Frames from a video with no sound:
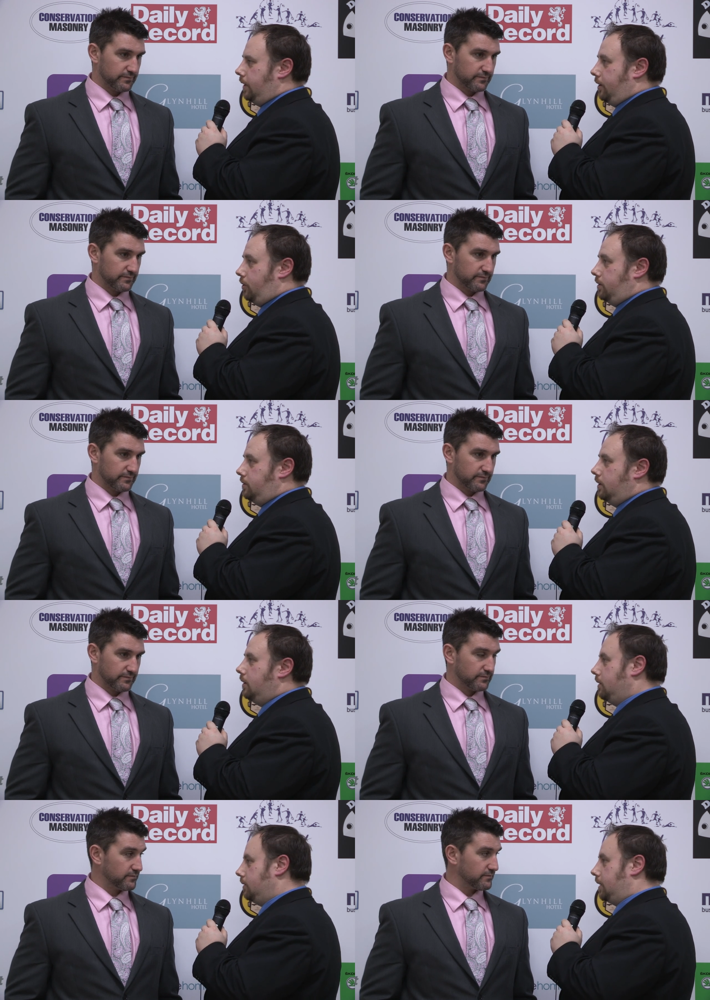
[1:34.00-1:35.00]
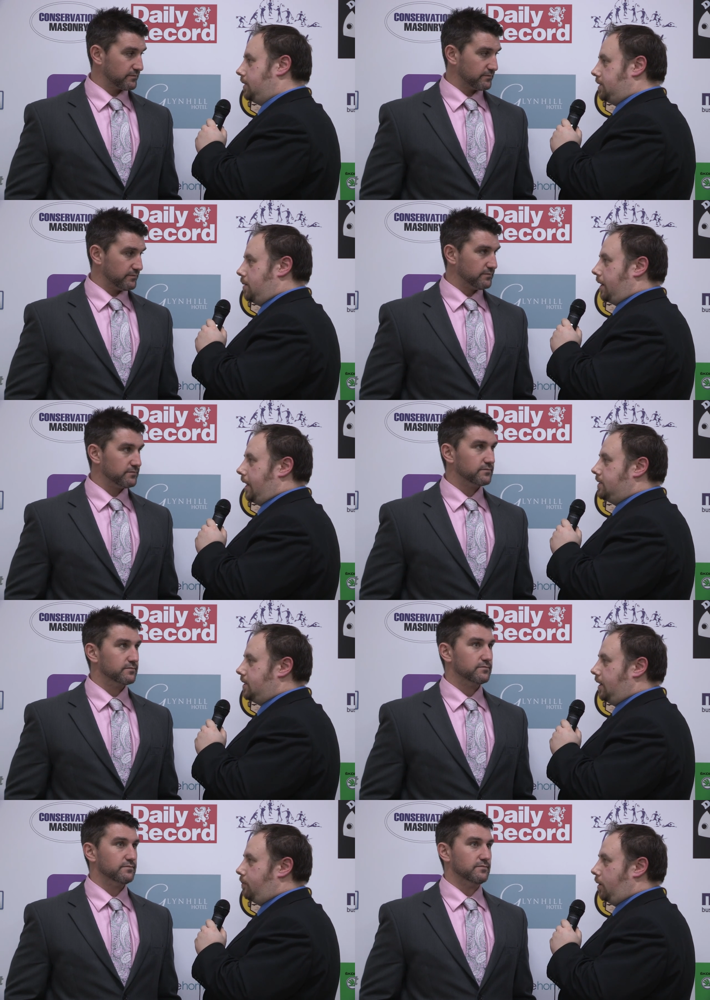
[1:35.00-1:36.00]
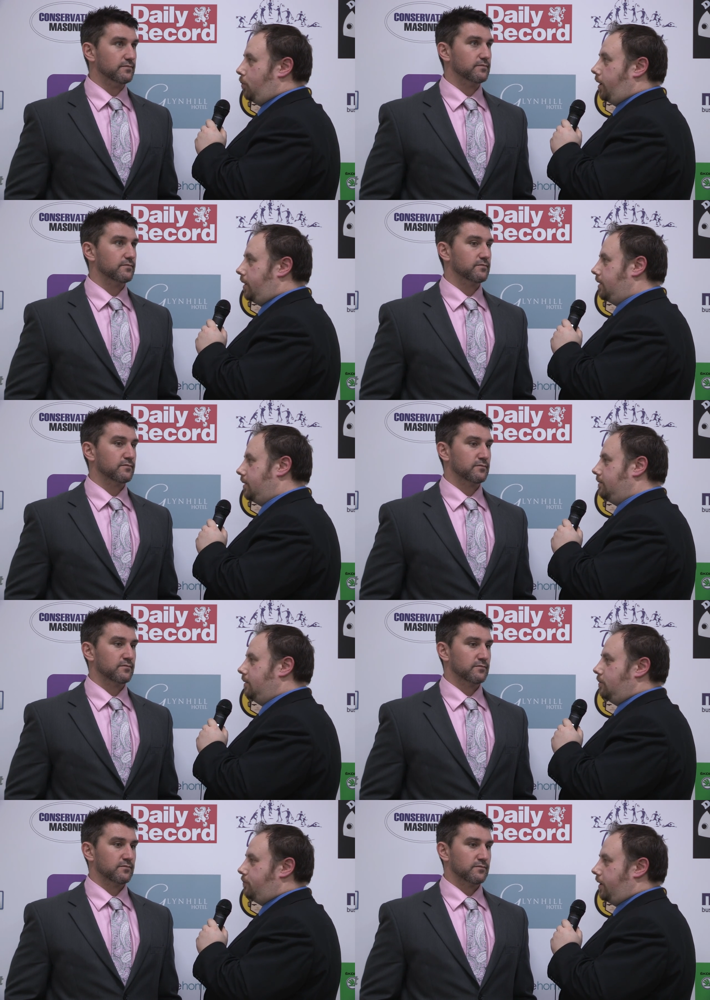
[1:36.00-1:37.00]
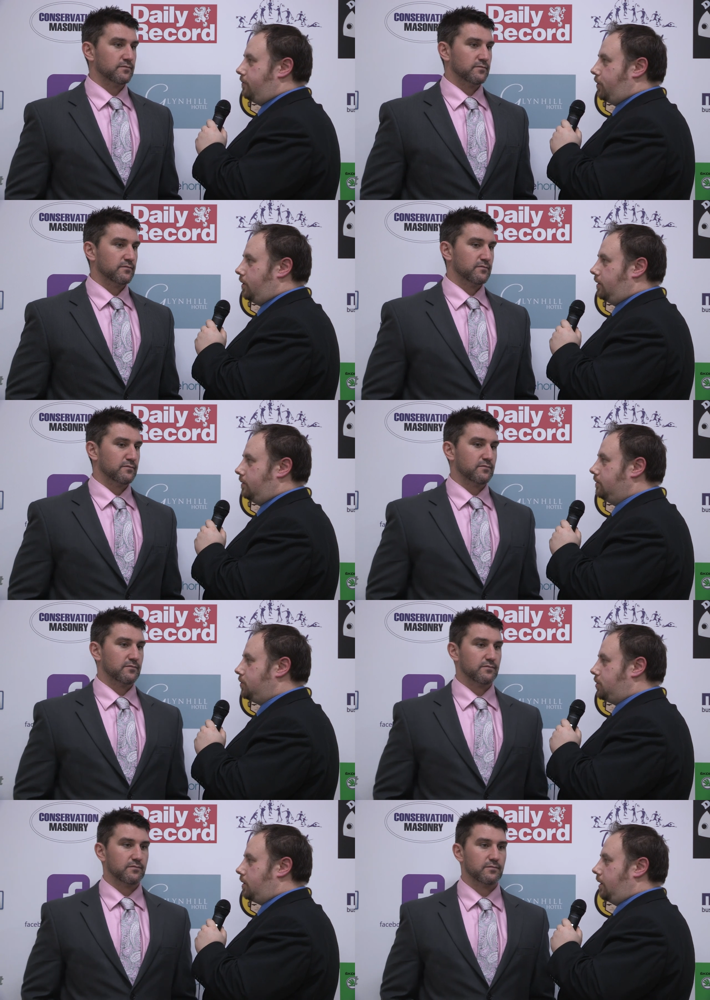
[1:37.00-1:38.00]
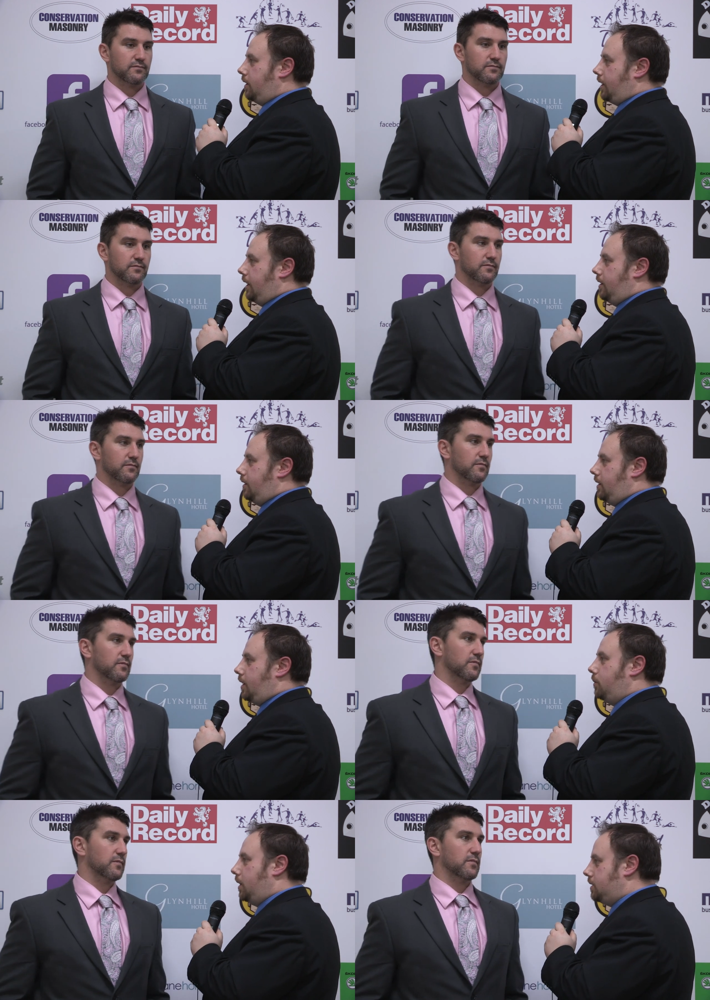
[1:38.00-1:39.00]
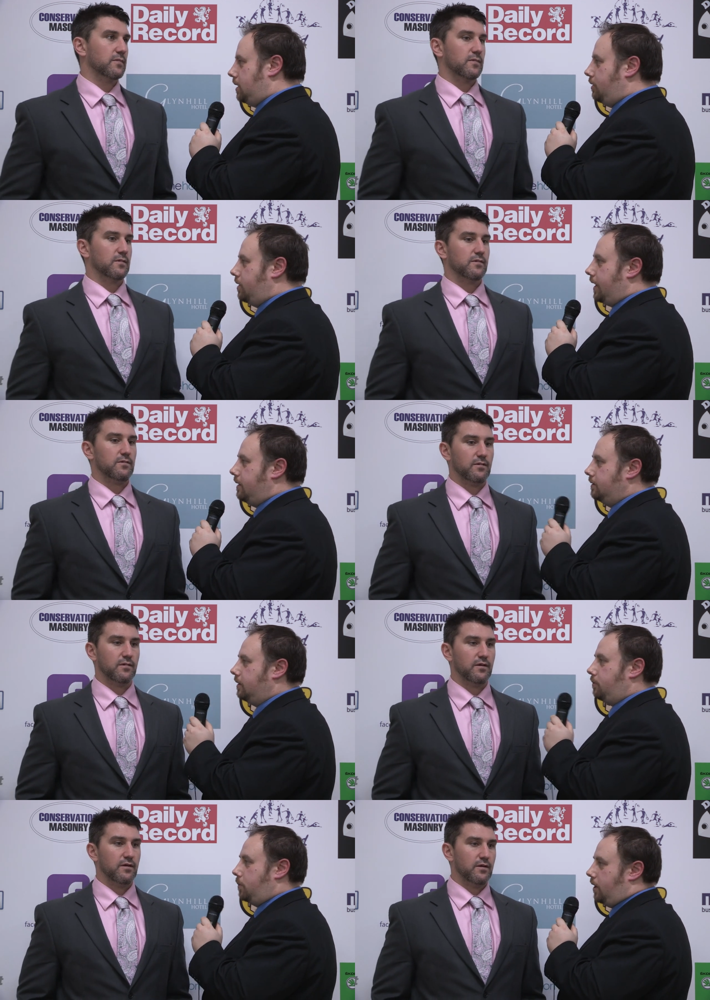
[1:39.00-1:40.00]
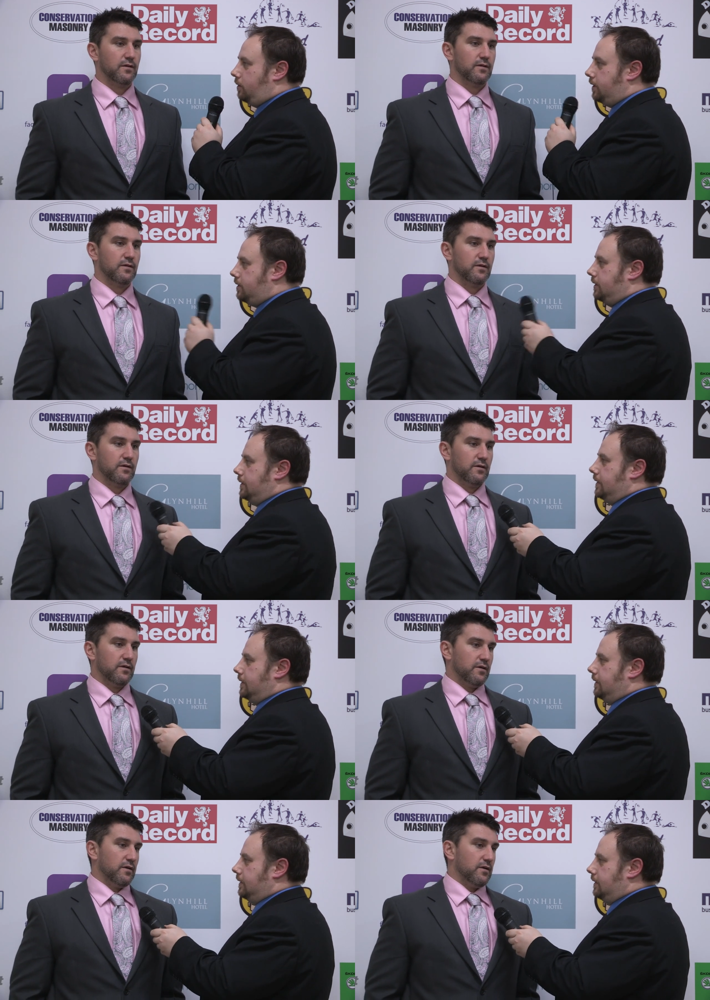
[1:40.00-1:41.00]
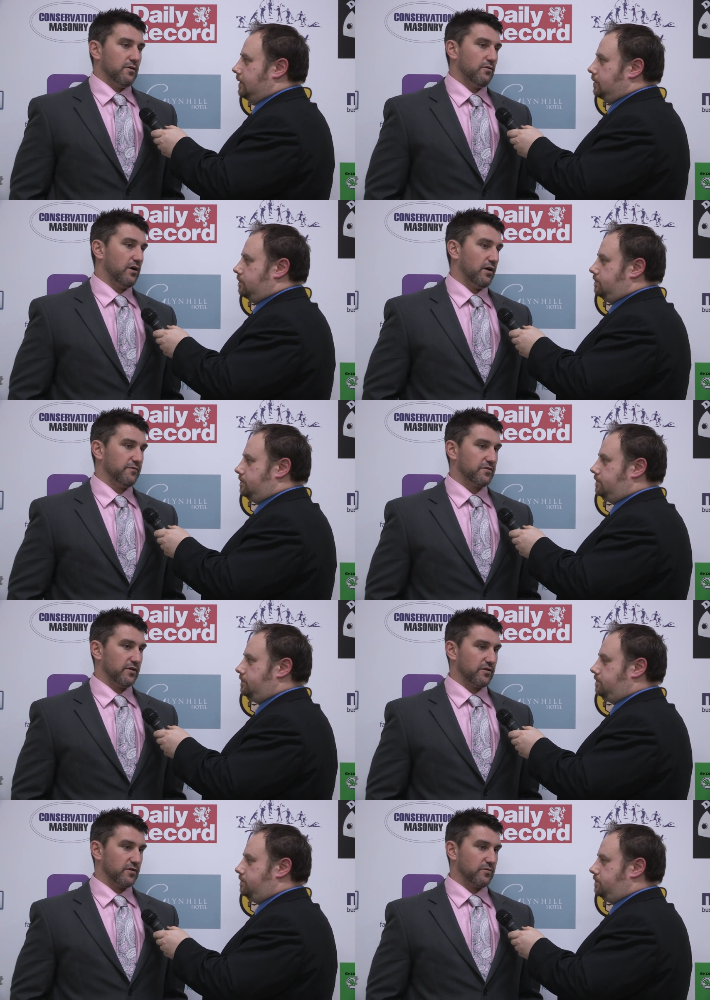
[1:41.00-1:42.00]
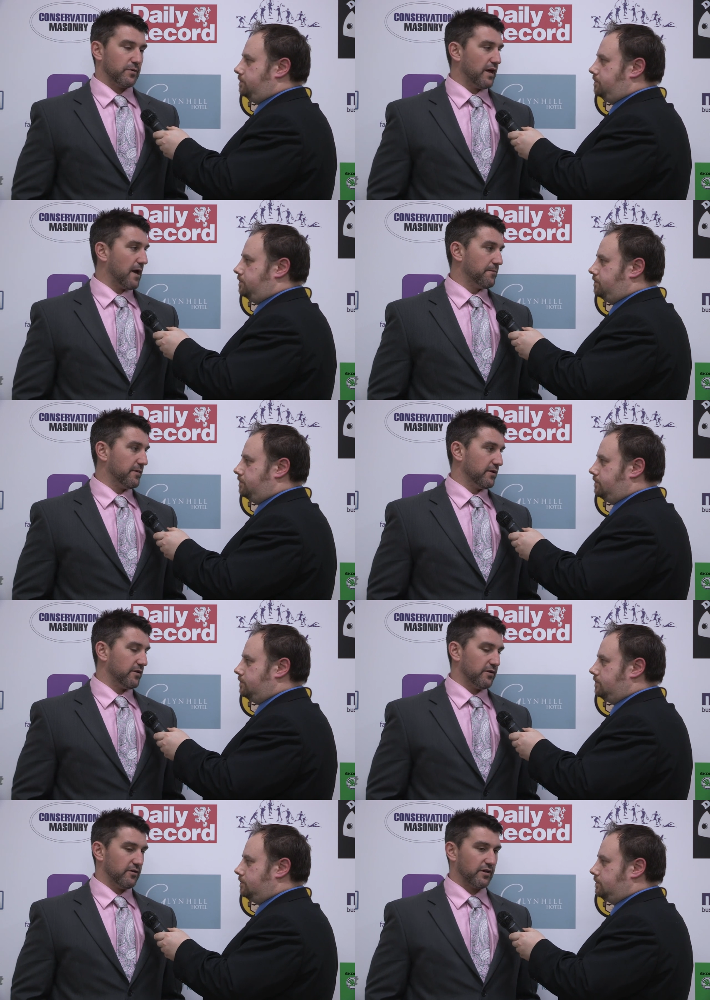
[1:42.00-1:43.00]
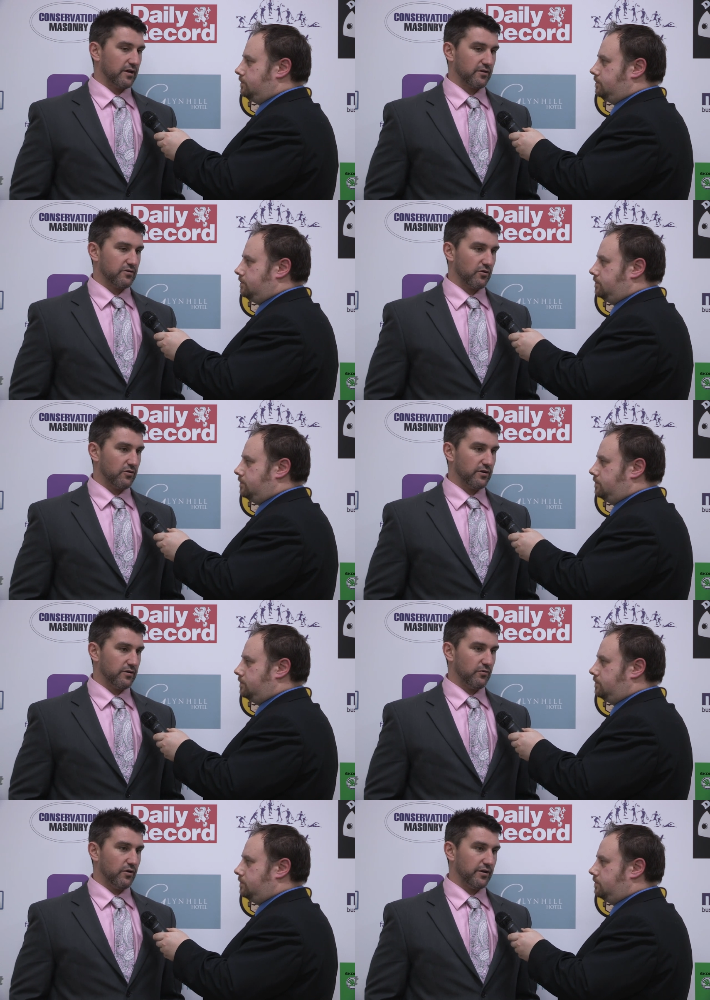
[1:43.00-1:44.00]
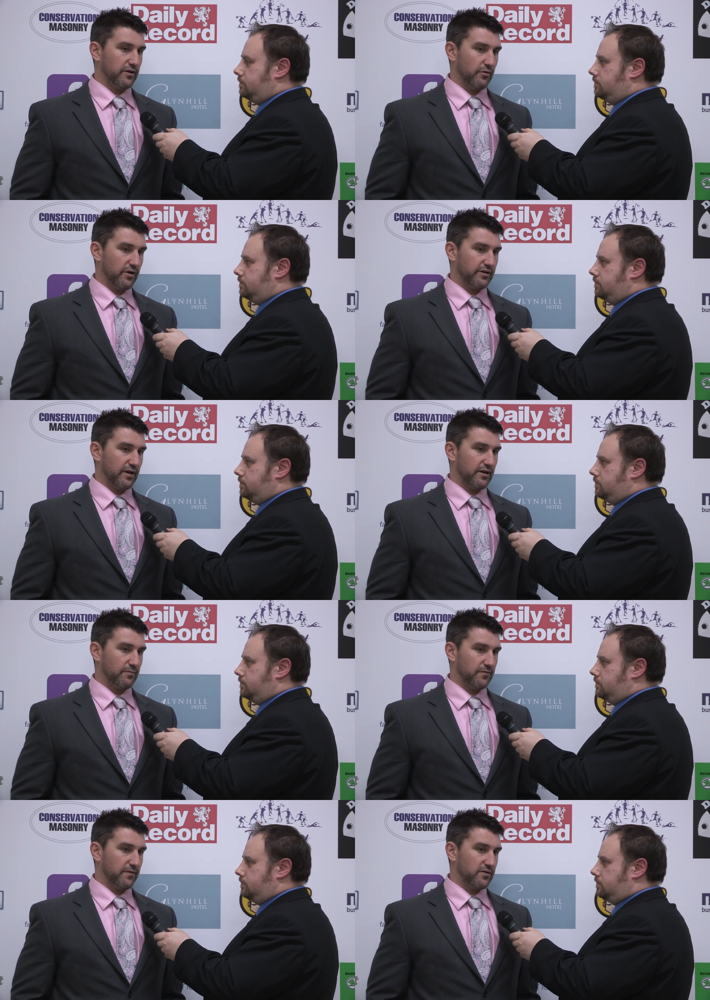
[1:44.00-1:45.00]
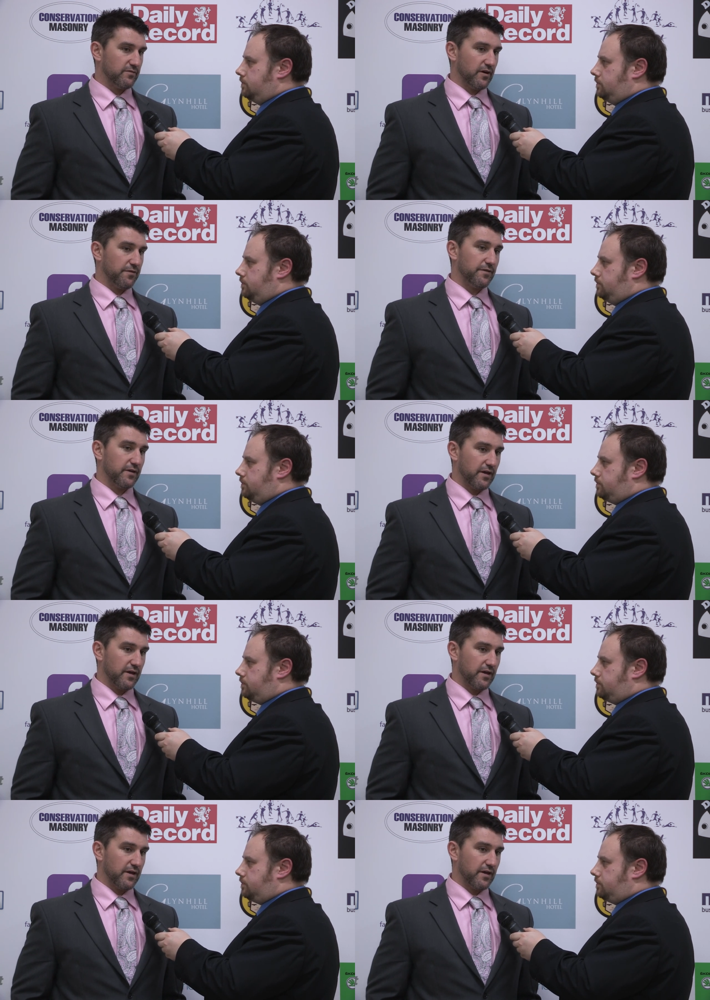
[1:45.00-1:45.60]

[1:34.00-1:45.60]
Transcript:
Speaker 1: late on, did the same again tonight. Were you worried that, that Fife could have struck it again and, and equalised late on again, like the way
Speaker 2: Hull did? Well, obviously, it's, it's been happening, and you get concerned, and you want to you want to tighten up defensively. I thought the